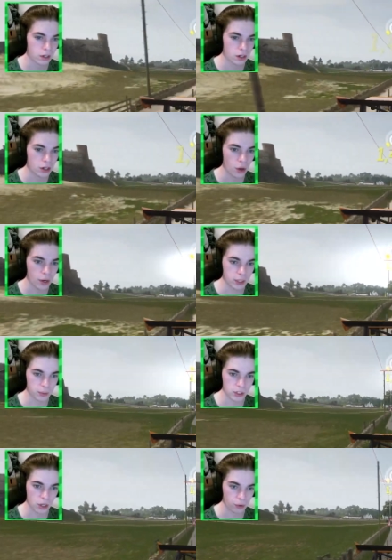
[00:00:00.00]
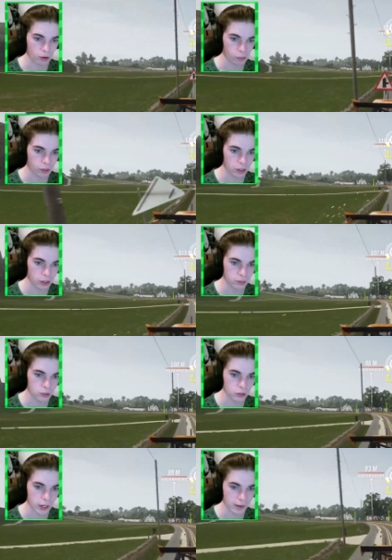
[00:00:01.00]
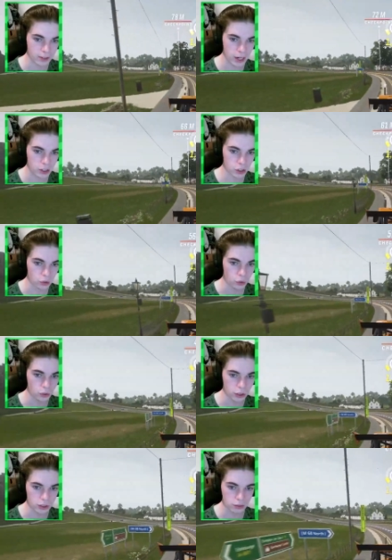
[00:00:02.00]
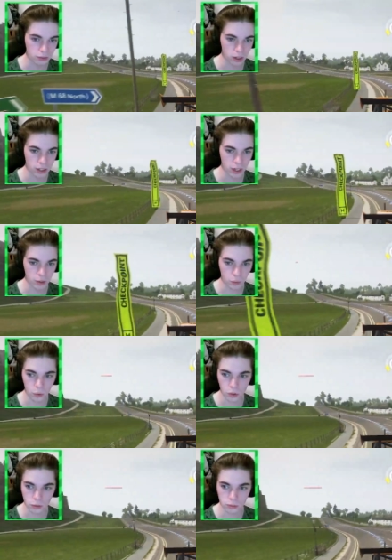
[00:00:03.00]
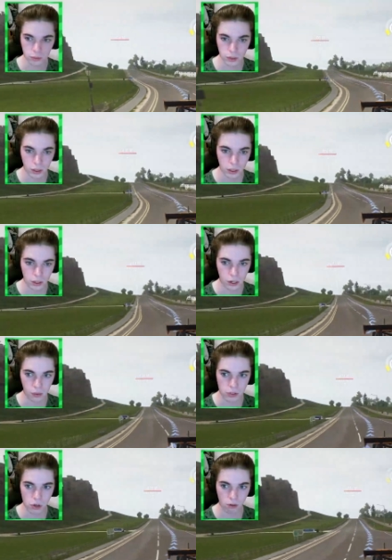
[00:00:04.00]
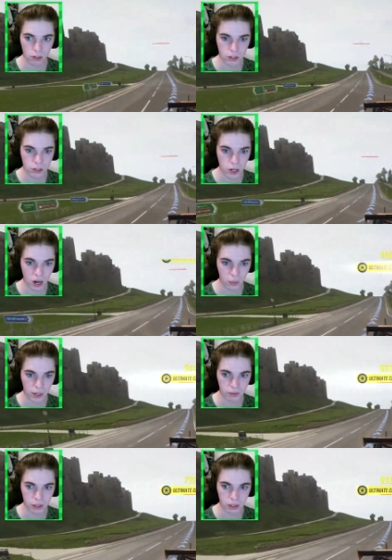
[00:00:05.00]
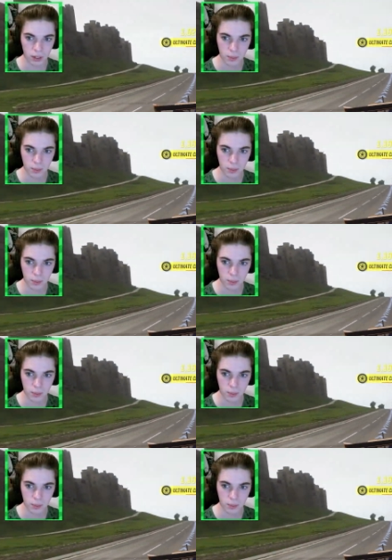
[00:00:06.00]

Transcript: no idea what's going on with it. I'm sure I'd have to actually Google it to find out what you know its origins are or whatever. It'd